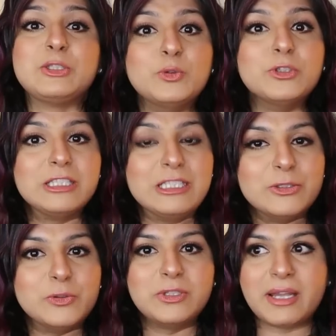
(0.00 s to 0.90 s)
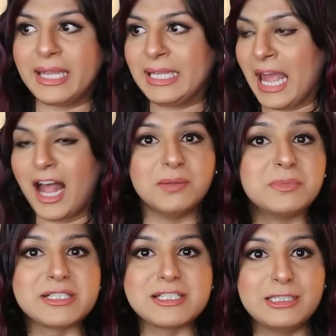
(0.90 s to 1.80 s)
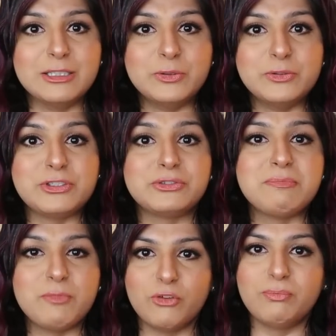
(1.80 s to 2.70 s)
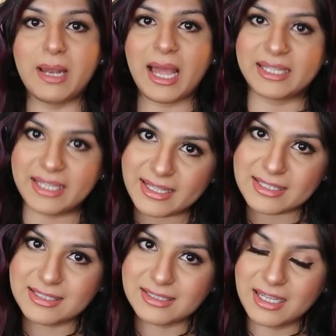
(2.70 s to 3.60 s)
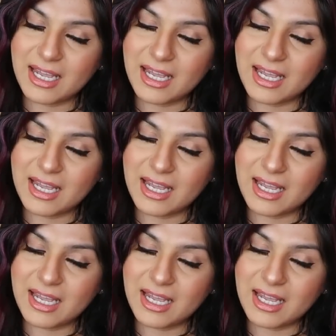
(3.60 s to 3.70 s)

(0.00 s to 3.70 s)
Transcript: school glue like Elmer's glue to remove blackheads.